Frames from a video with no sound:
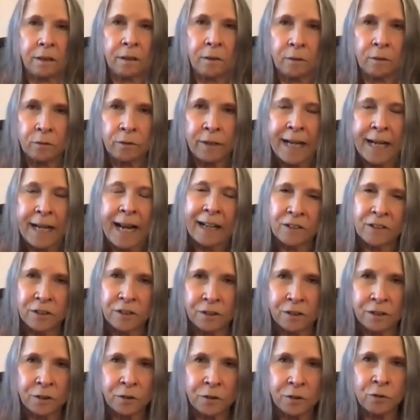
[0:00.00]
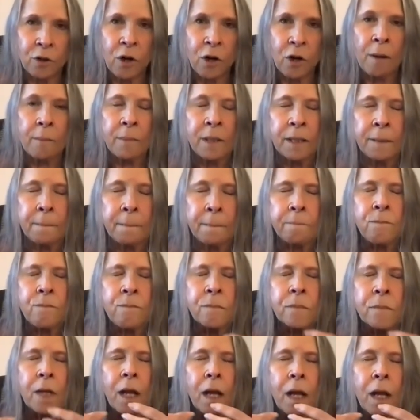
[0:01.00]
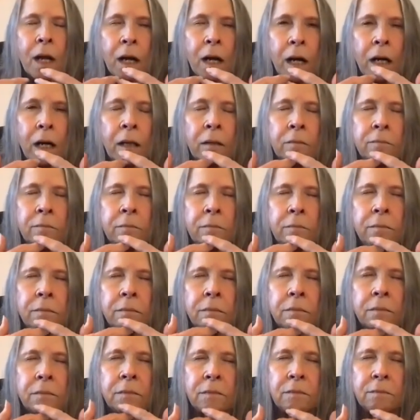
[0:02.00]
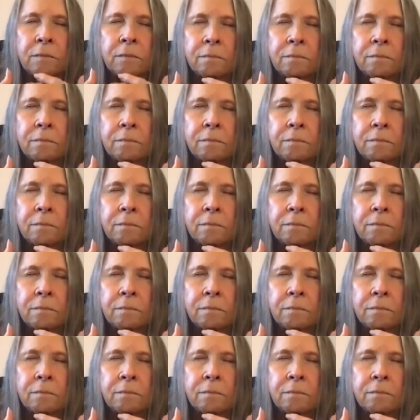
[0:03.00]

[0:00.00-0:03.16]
you know, reaction to trauma, um,